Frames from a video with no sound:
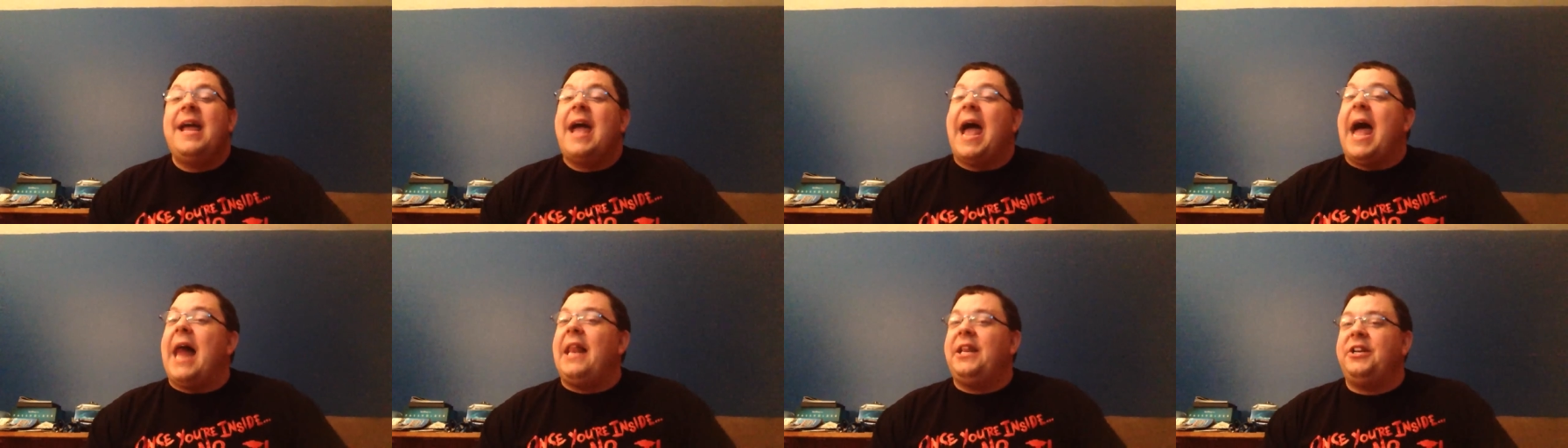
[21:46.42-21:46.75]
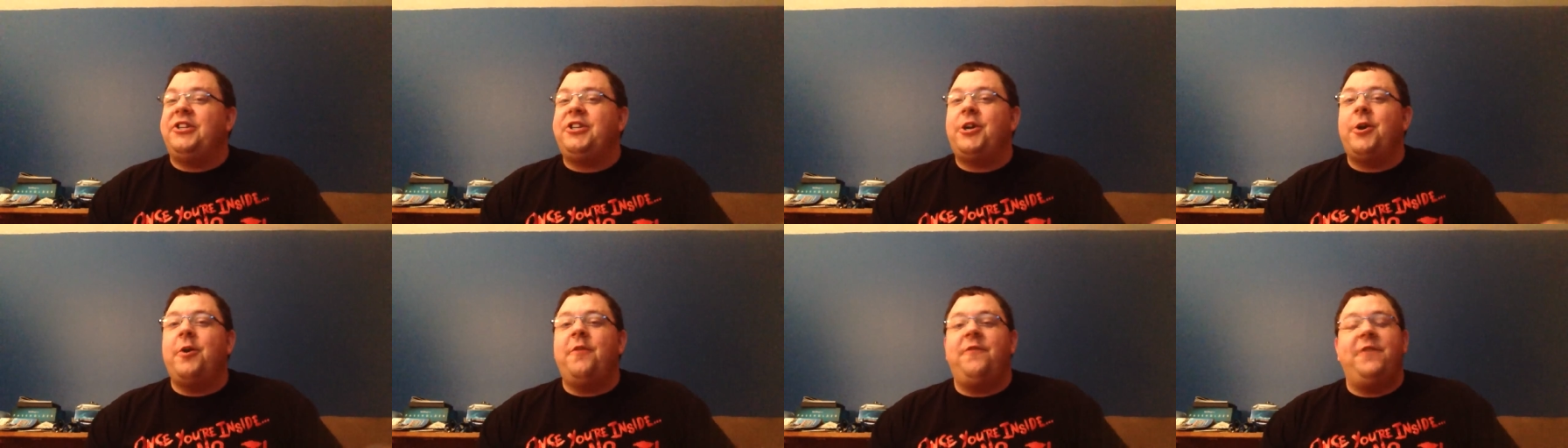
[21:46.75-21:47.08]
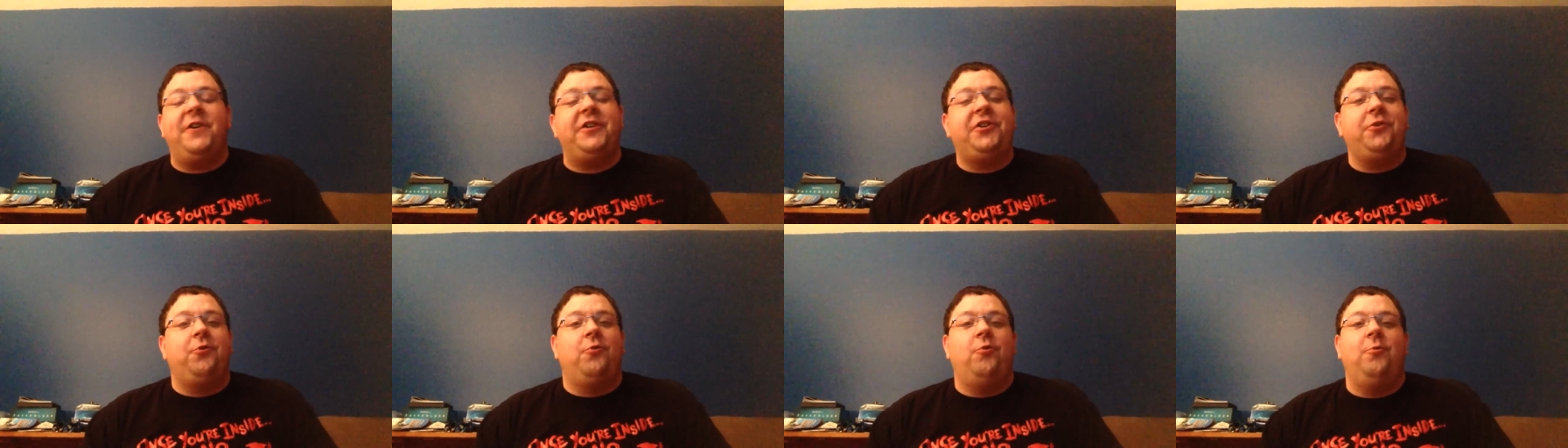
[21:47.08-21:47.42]
Alex Show
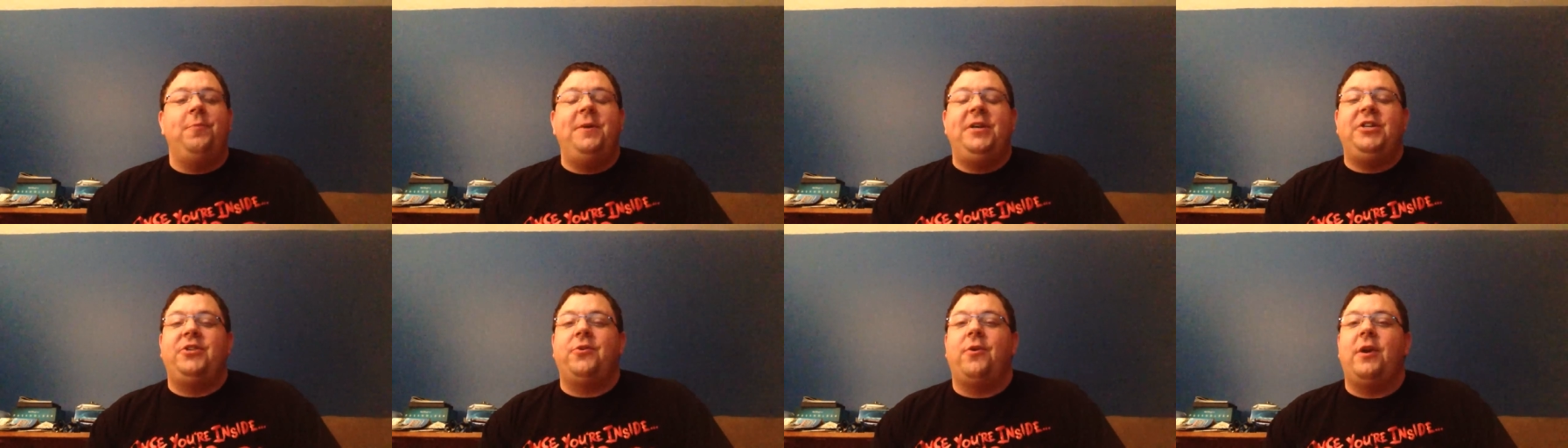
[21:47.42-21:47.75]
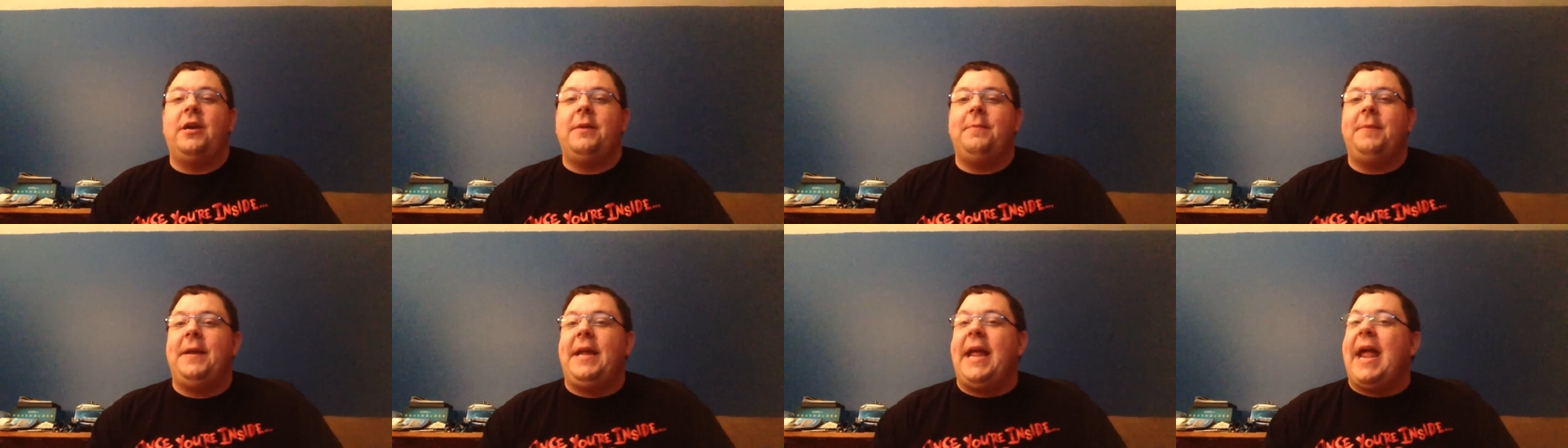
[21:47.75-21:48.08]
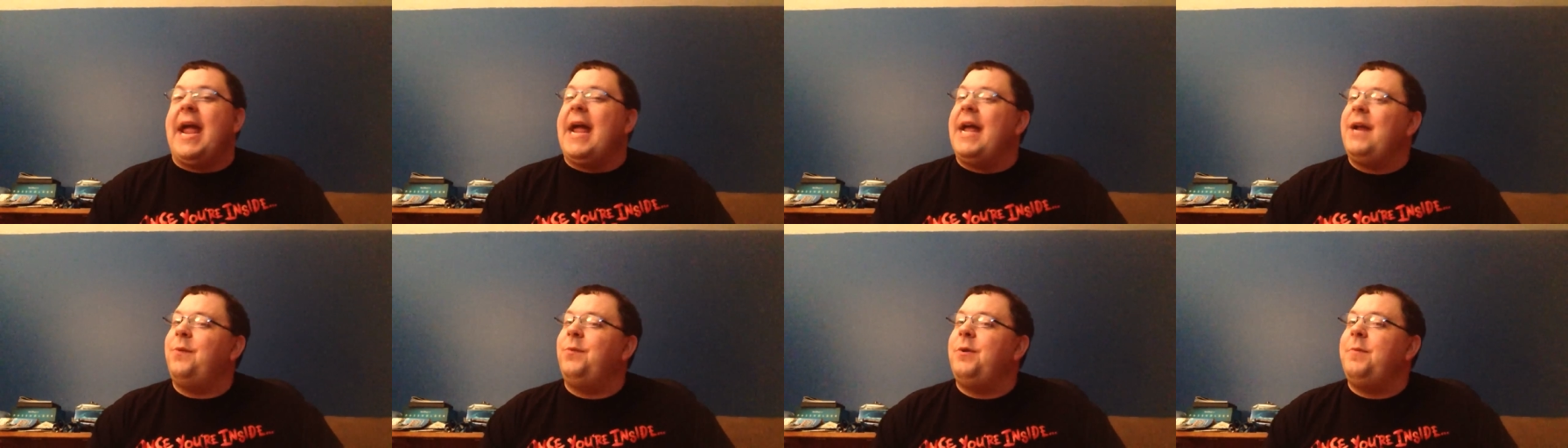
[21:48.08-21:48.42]
Official will be joining me,
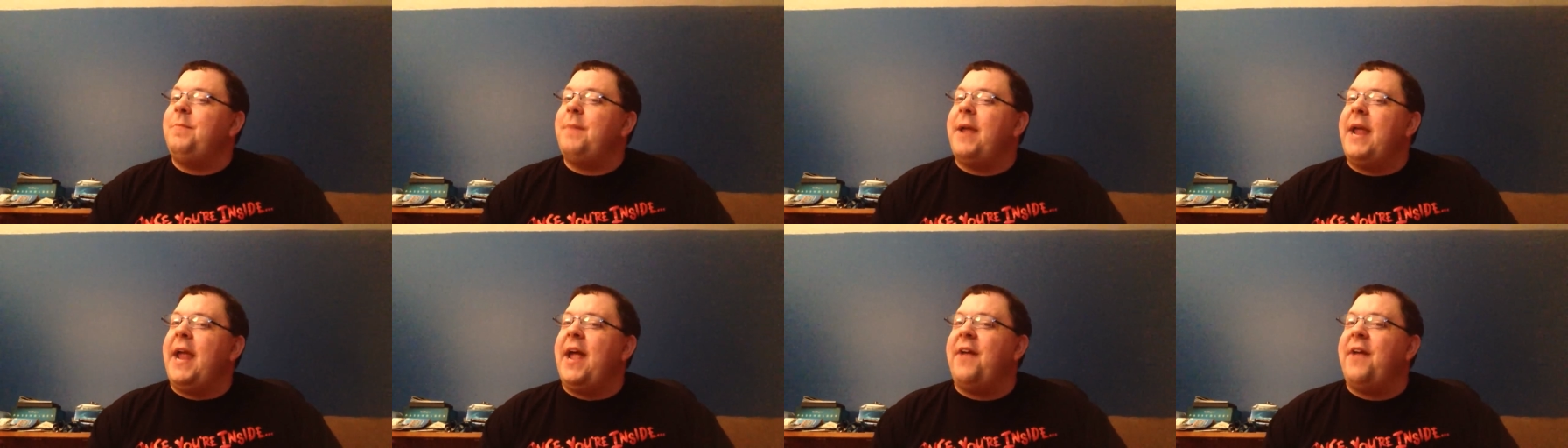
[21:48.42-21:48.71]
and we may